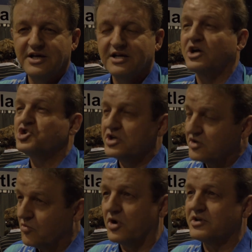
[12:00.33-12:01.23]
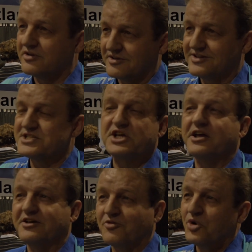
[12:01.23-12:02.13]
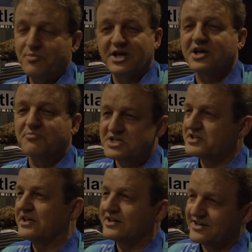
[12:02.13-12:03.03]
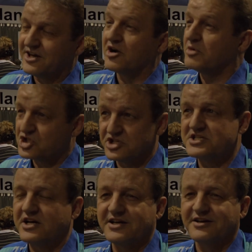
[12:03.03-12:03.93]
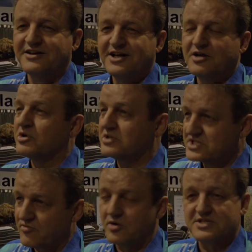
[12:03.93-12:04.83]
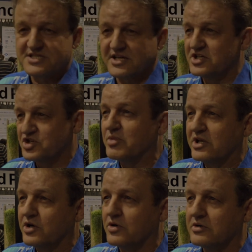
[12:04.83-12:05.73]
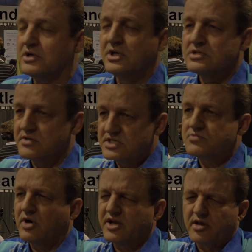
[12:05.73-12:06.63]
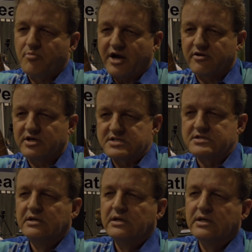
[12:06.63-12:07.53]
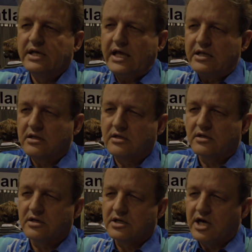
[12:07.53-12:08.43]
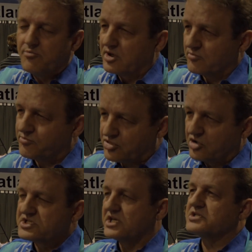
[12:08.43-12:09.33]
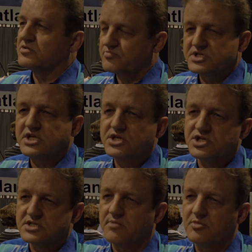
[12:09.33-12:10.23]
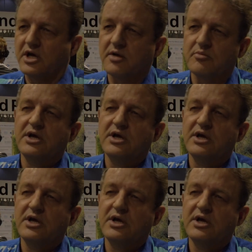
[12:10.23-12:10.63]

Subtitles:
Country don't want to say we make a mistake and our emission is higher, because everyone say it should be lower. So this is one of the barriers in the government process or procedure sometime,